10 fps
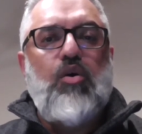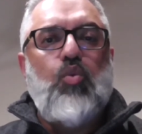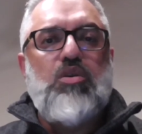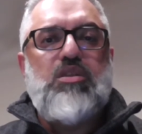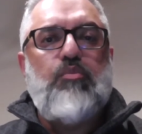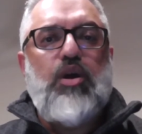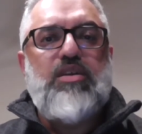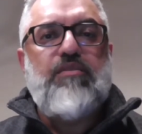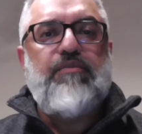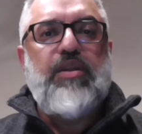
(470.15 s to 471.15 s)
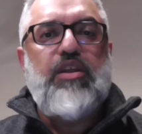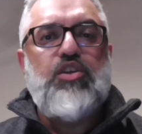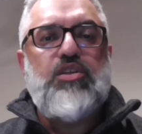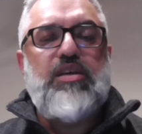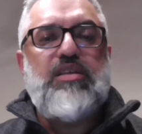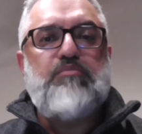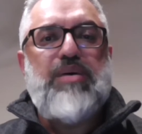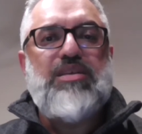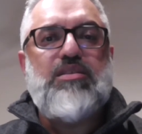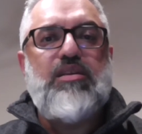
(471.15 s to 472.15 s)
Once the prayers are finished, it's
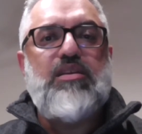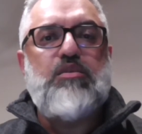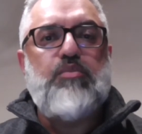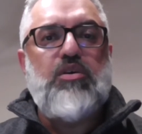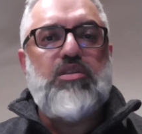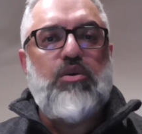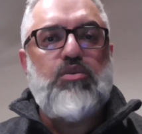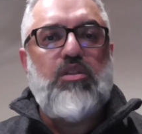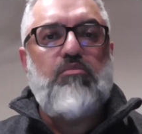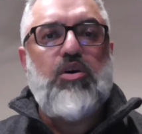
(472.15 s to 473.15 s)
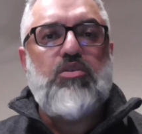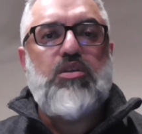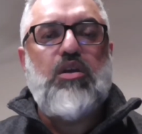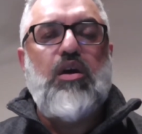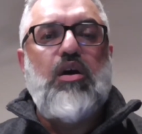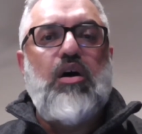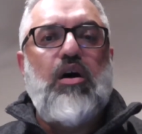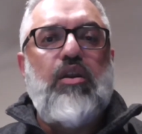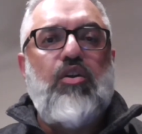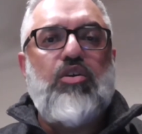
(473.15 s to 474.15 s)
best to disperse out of the mosque
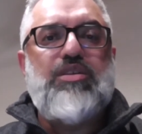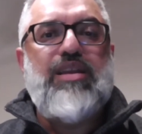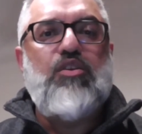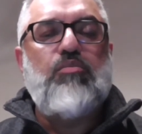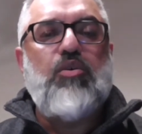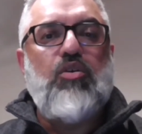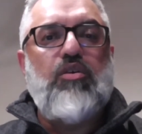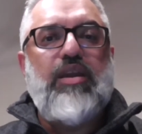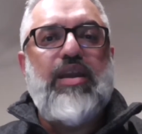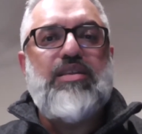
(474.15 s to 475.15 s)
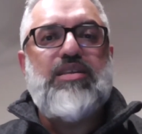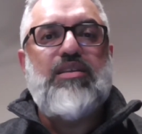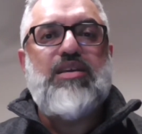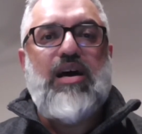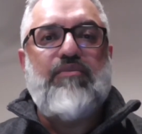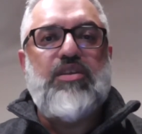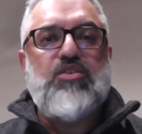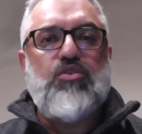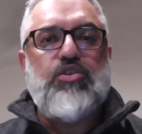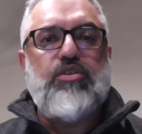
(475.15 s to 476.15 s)
and not end up congregating to have
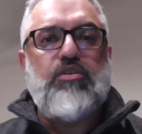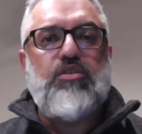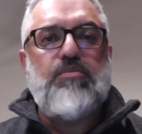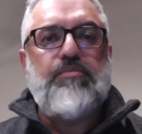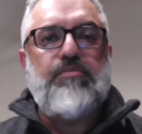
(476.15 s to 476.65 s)
discussions.